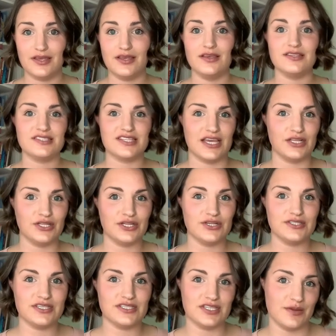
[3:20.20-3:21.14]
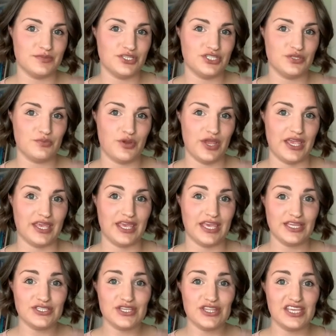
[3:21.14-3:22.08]
settlers attempted to break
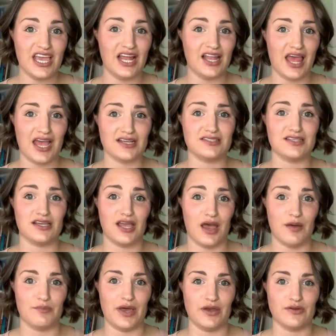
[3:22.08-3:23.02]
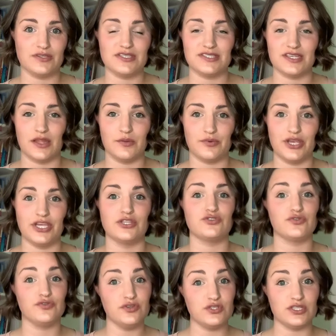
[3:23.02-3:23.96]
into the Al-Aqsa compound to celebrate
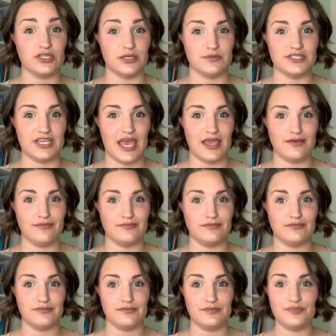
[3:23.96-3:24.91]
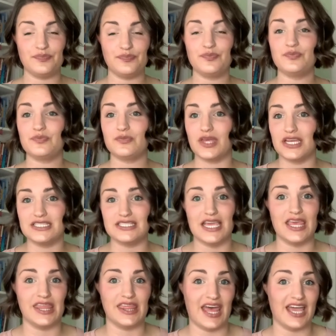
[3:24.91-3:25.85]
Jerusalem Day, a
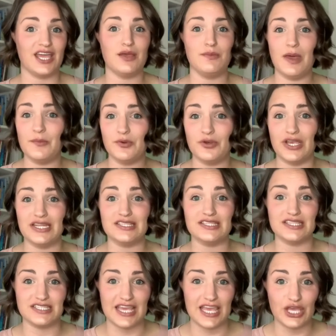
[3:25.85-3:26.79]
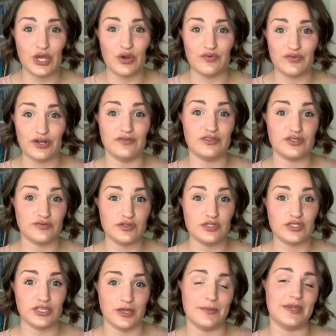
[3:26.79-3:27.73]
day that commemorates the takeover of
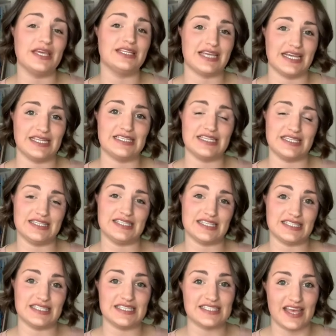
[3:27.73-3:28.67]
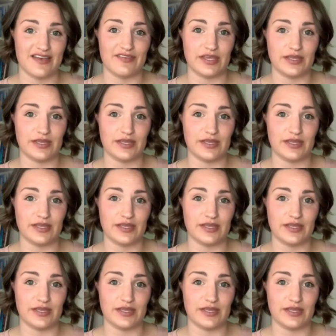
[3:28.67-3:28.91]
Jerusalem in 1967.